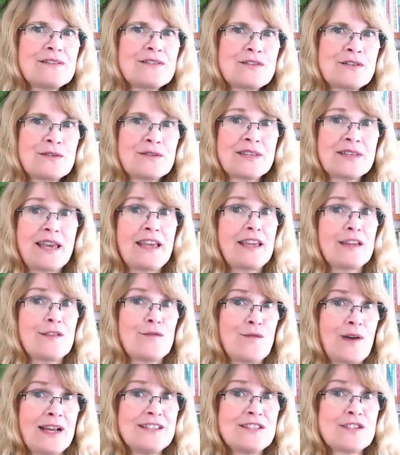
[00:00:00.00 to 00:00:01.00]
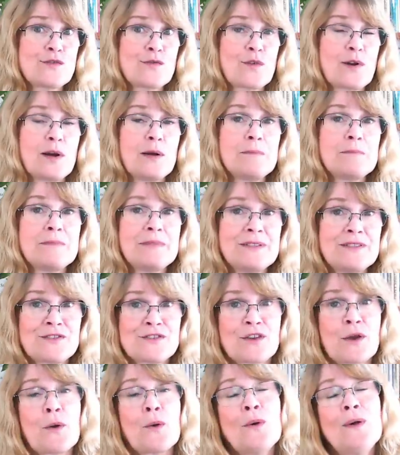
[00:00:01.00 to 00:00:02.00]
to take advice from.
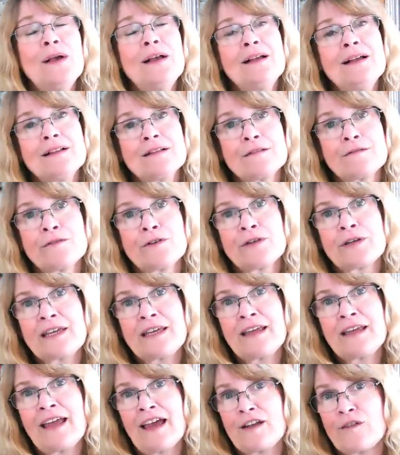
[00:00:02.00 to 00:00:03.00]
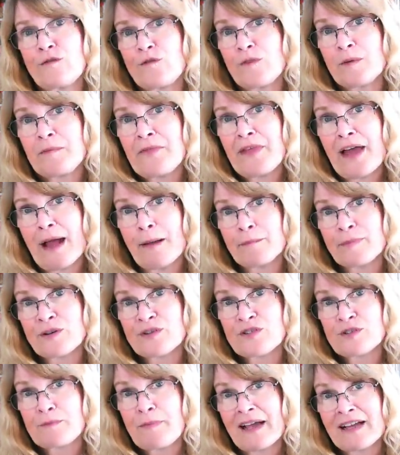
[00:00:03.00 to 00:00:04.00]
So, looking at it from that
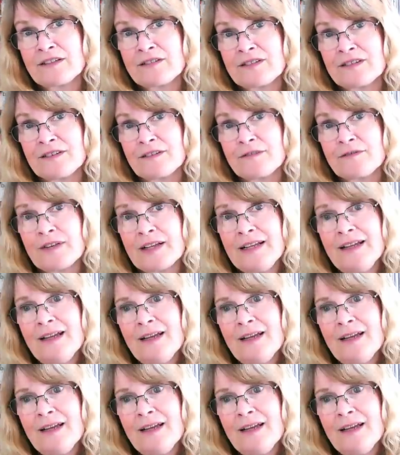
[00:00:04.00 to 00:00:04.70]
perspective.